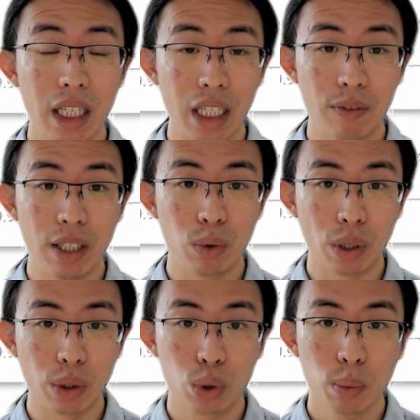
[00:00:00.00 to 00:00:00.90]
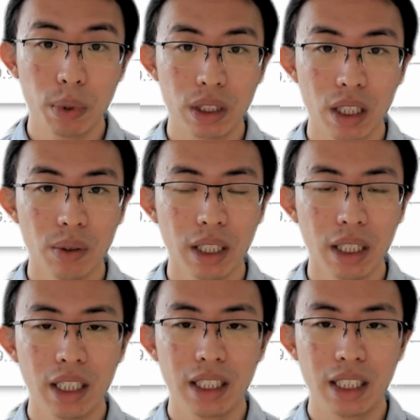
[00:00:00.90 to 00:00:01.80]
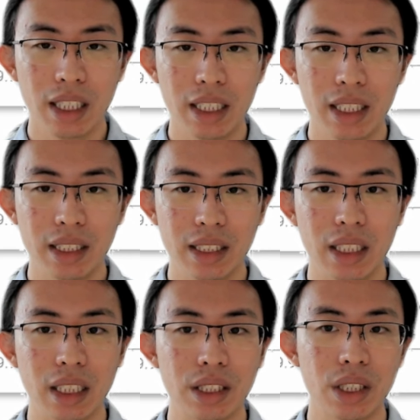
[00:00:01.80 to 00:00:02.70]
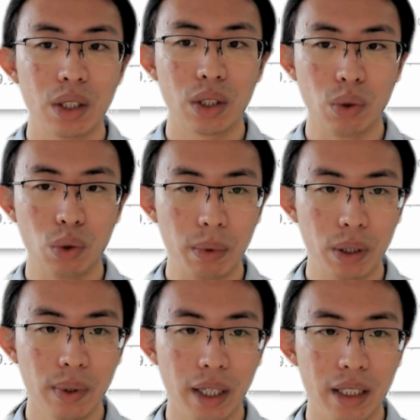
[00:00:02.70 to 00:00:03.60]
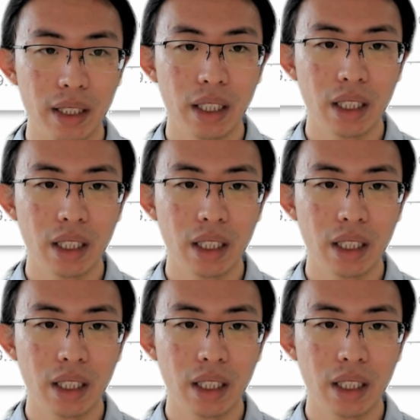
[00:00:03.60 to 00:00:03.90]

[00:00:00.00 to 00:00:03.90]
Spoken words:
if they run super slowly, the latency is not going to be great.